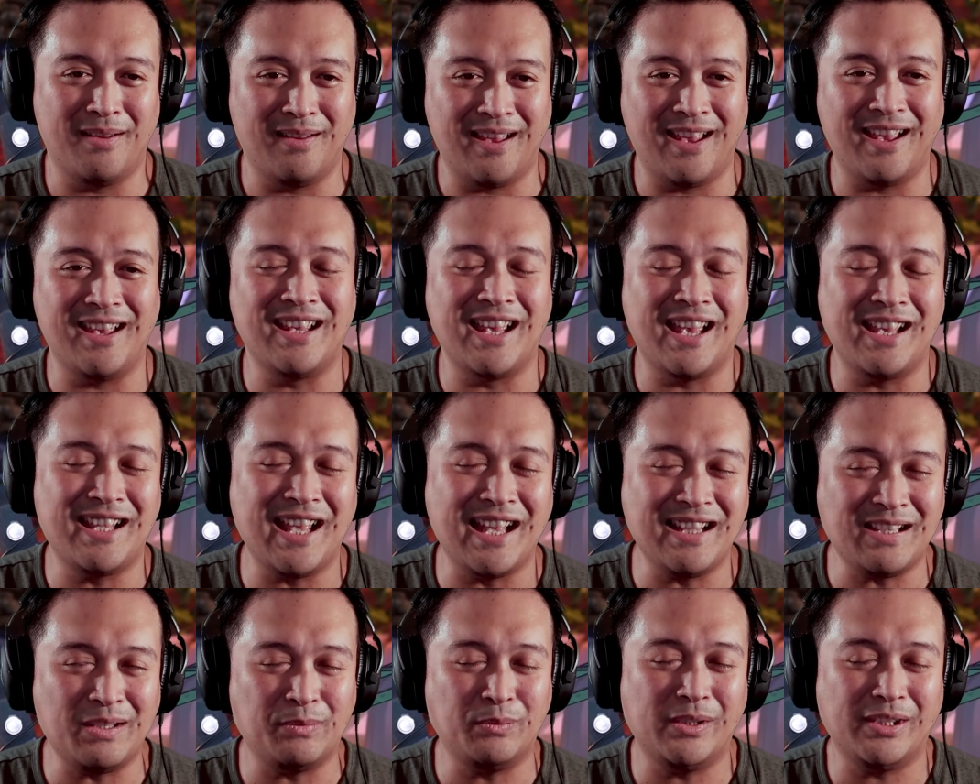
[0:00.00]
it, it
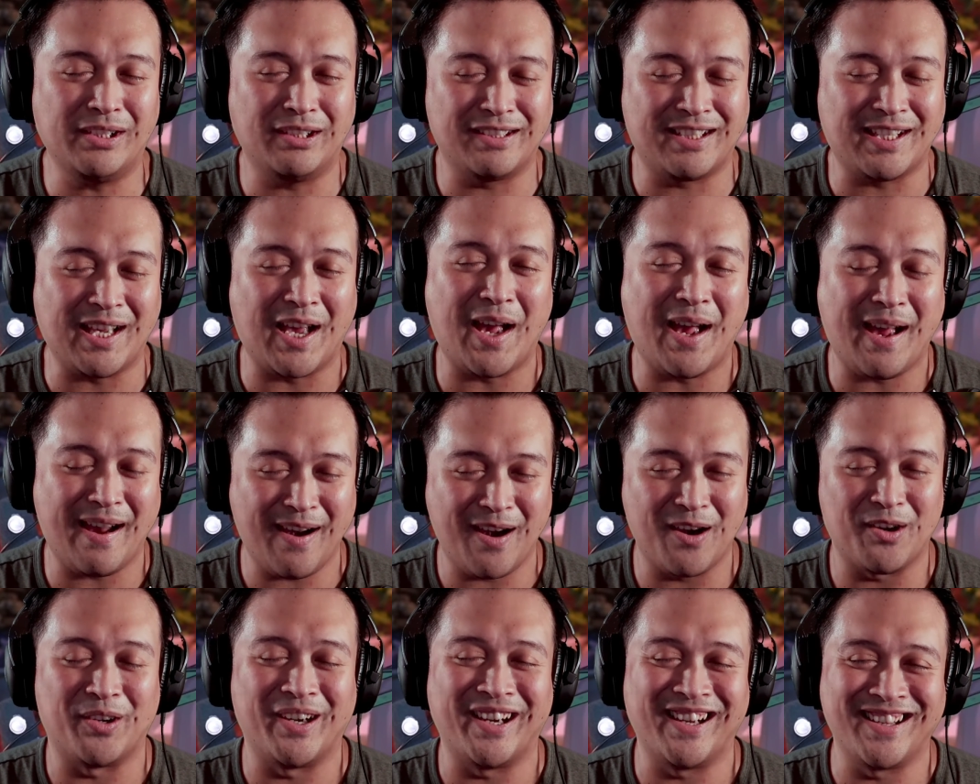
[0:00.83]
gets a little
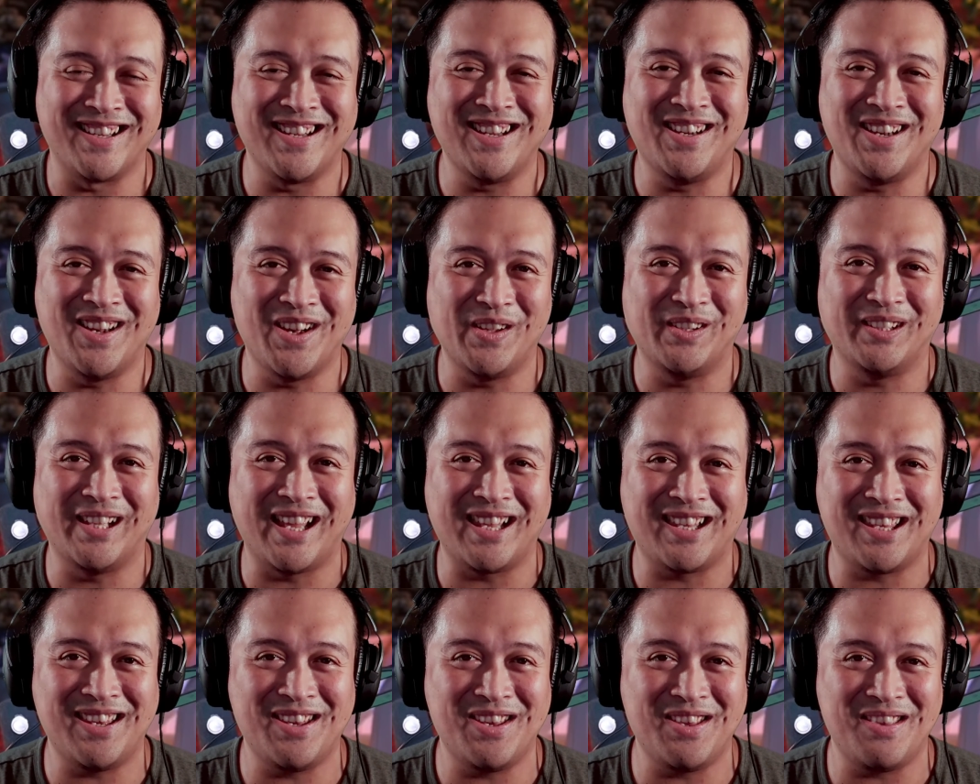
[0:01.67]
tiring, you know?
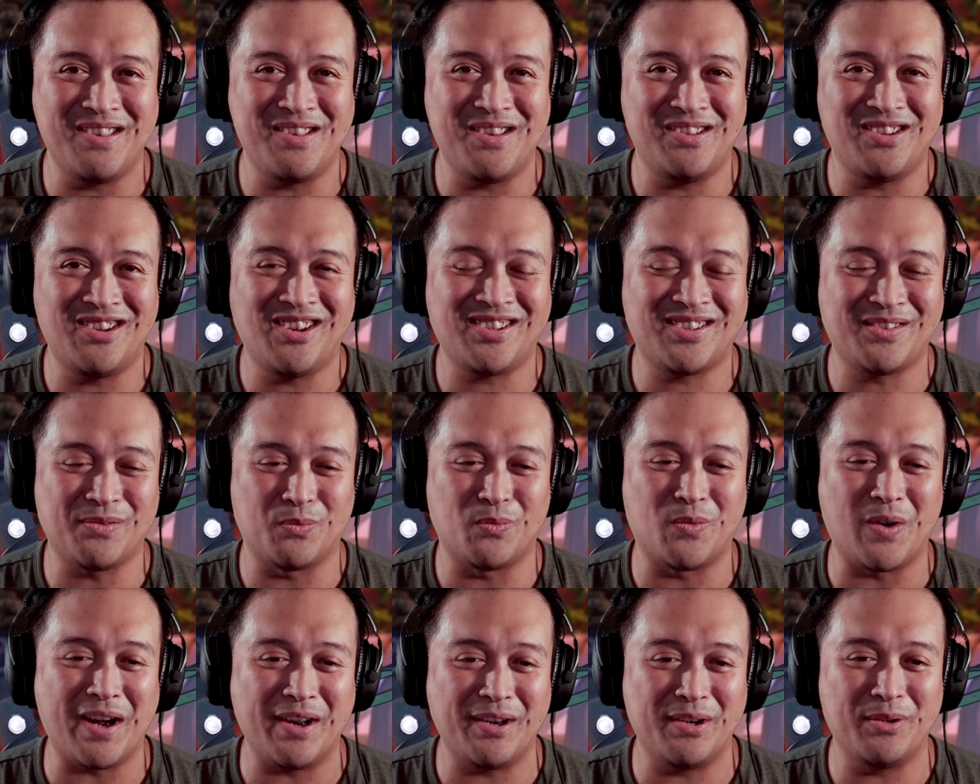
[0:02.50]
Like, you, you just
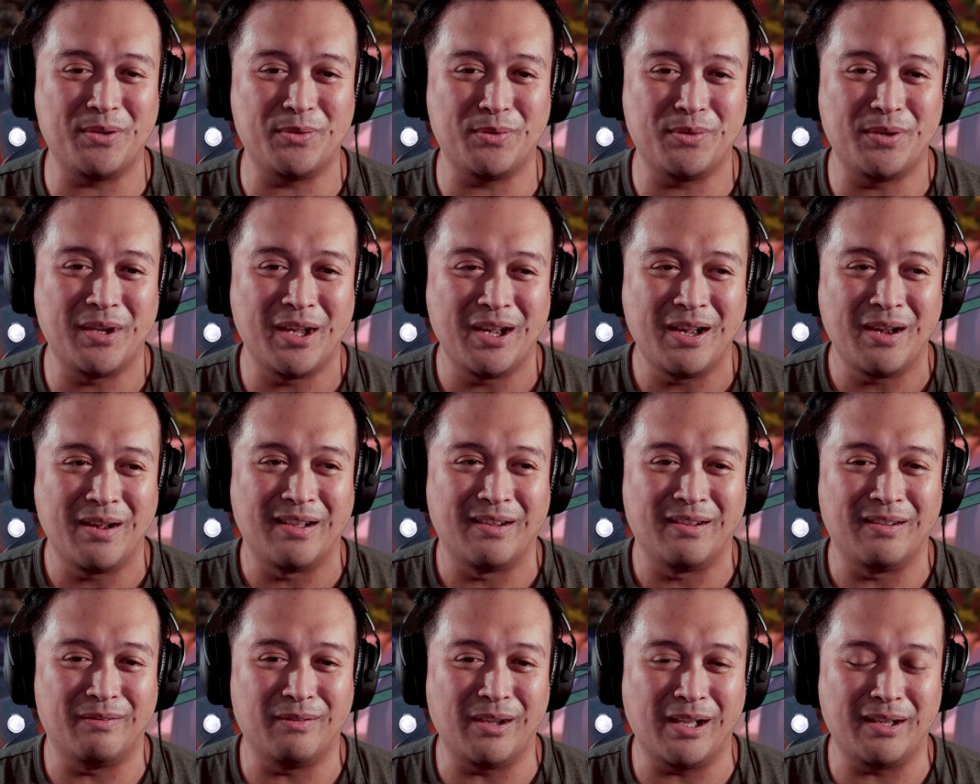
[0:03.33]
want to
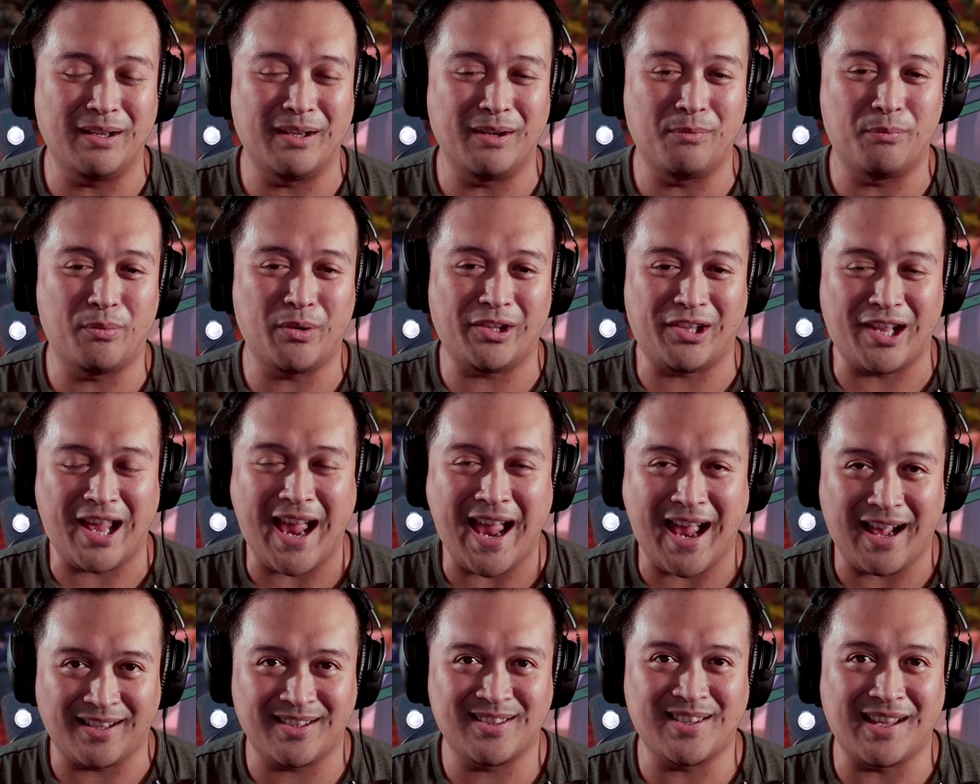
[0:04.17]
uh,
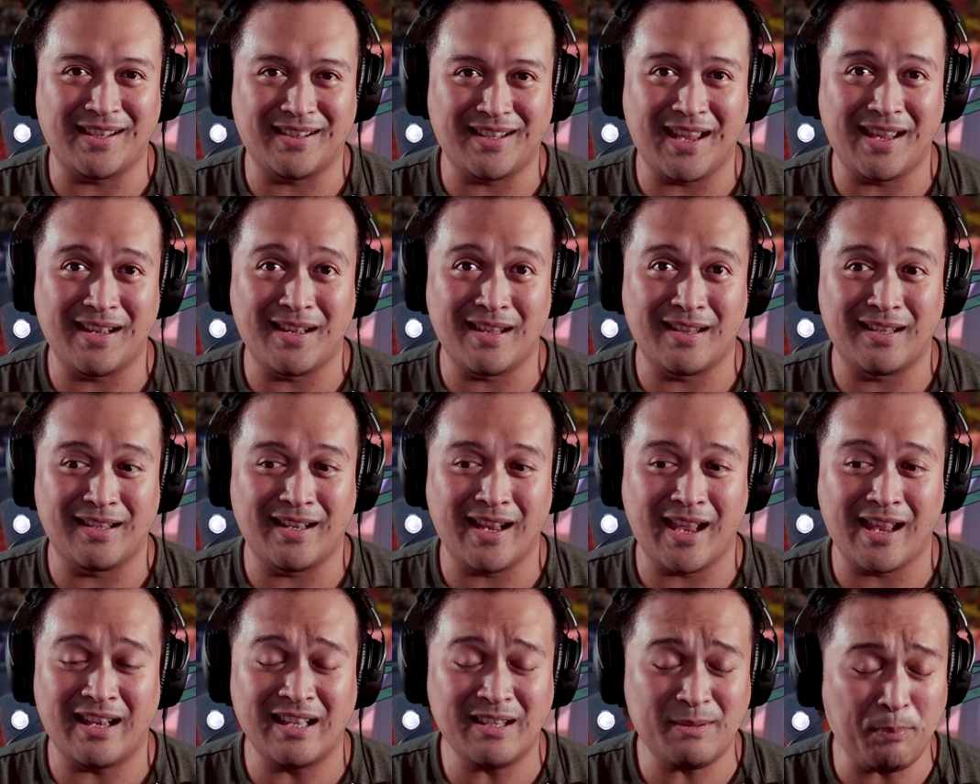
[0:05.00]
relax at the end of the
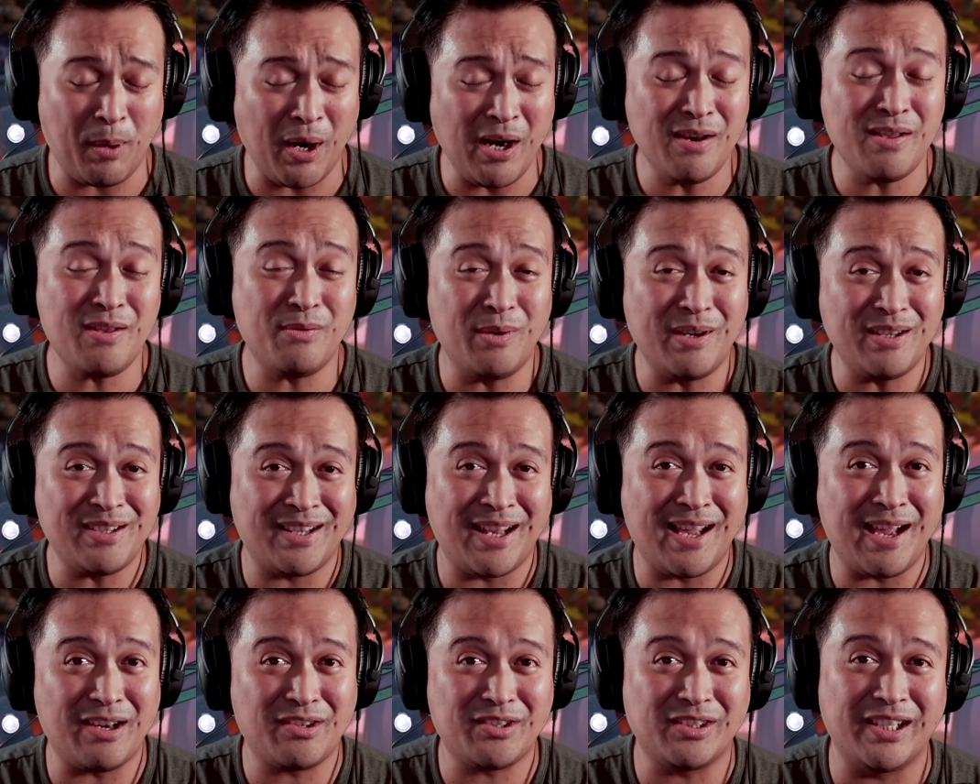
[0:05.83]
day. That's part of the
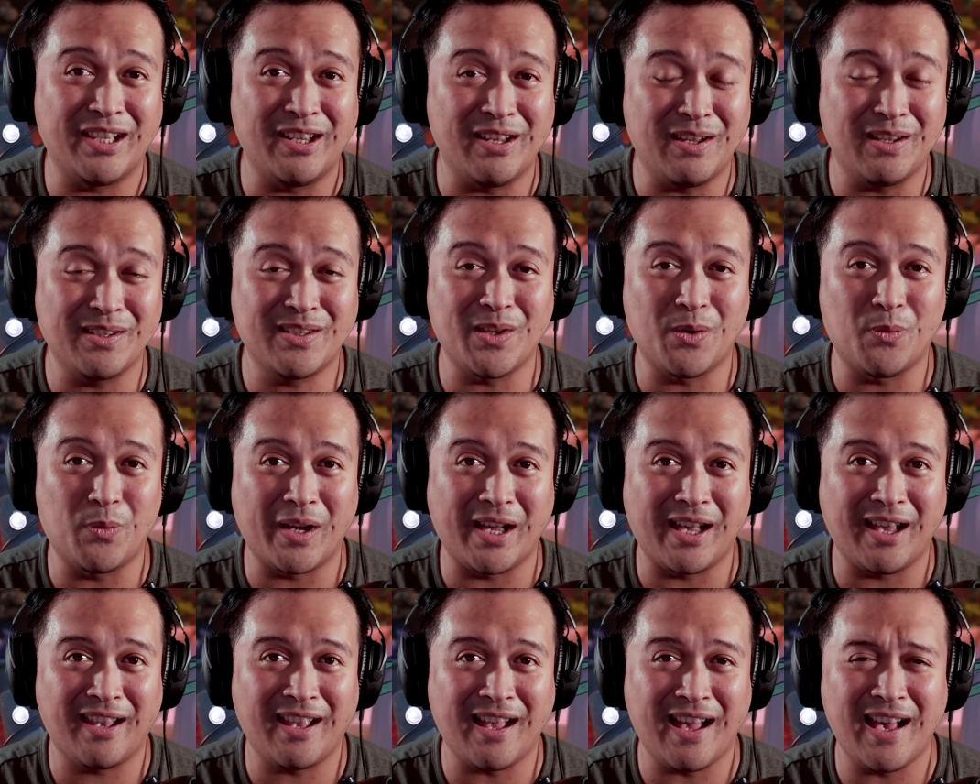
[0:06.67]
reason, actually, also
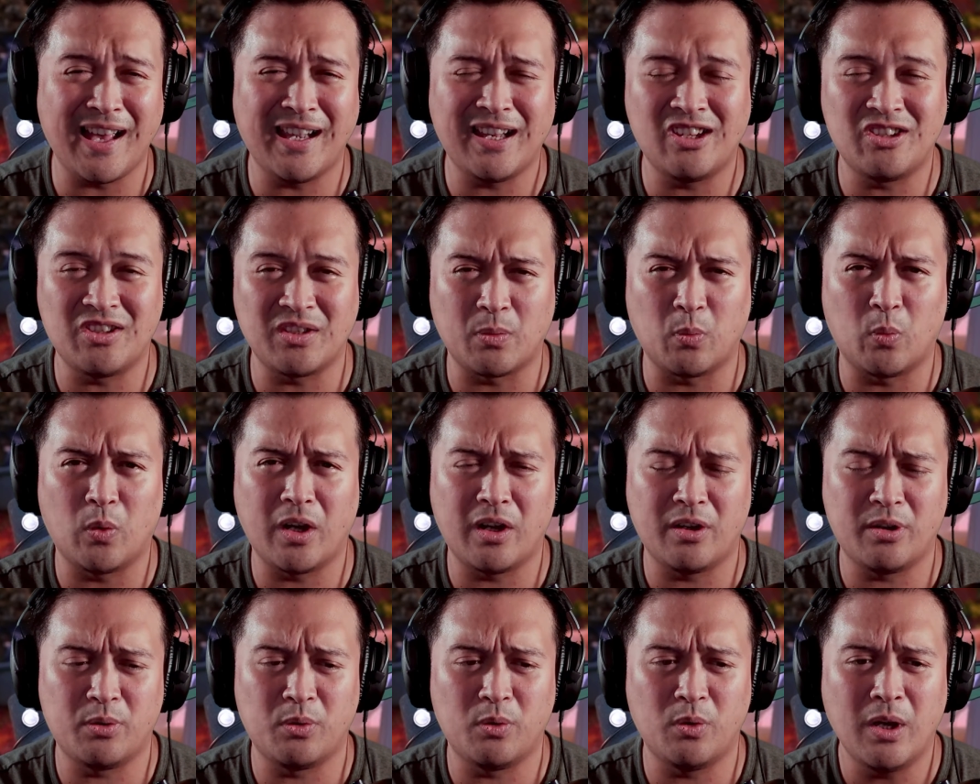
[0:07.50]
why I kind of just
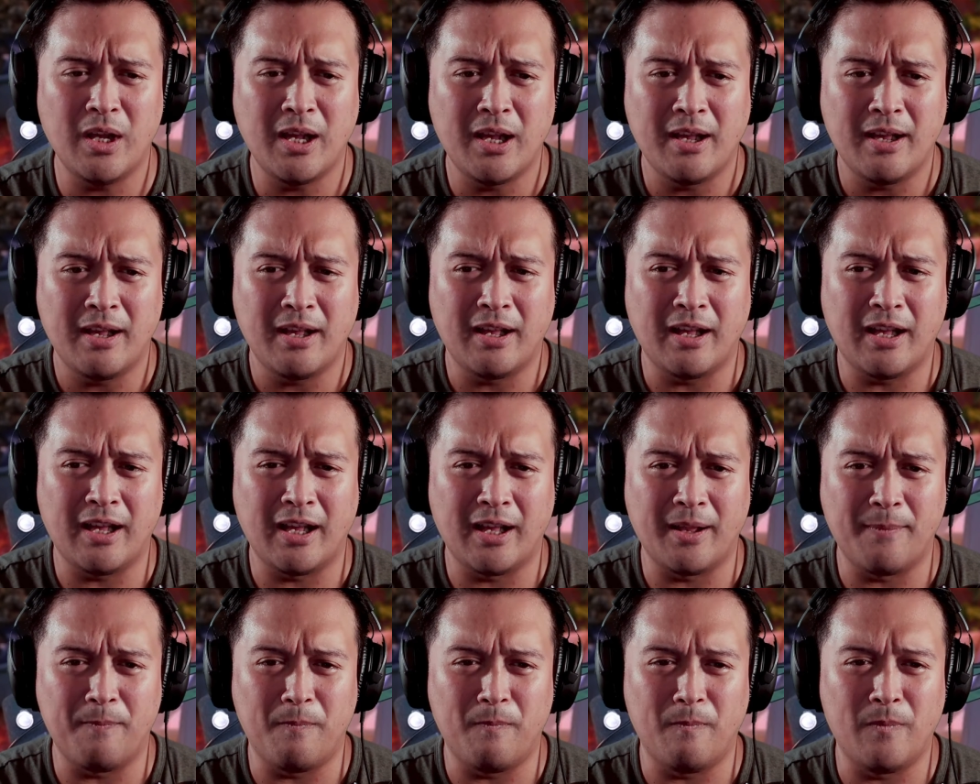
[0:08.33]
want to
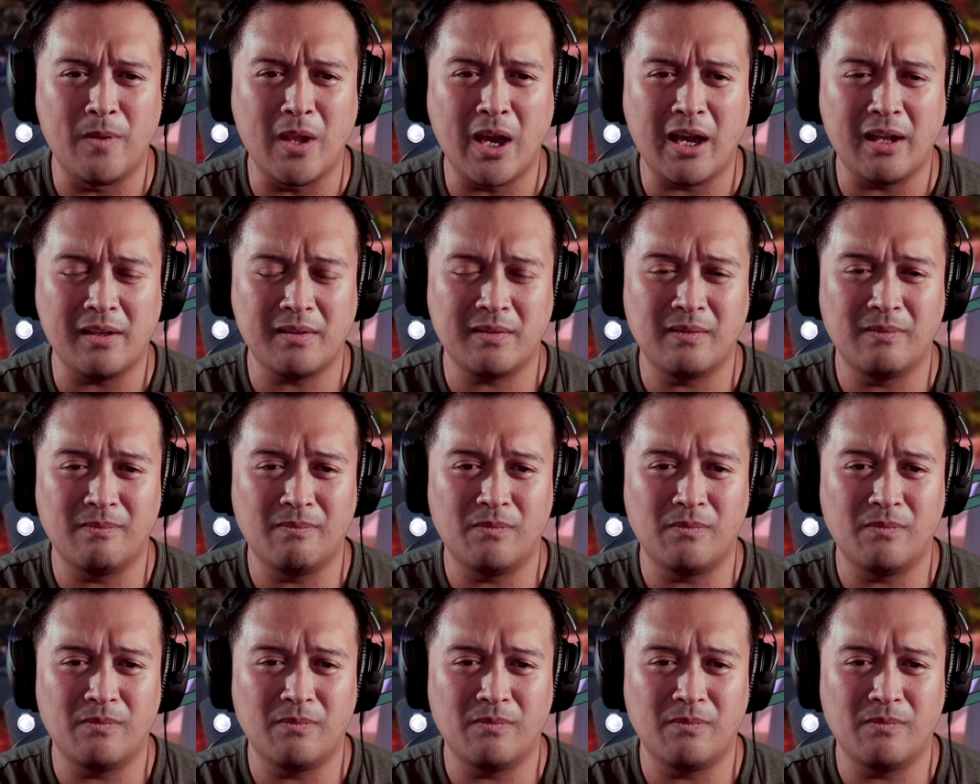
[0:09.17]
uh, not...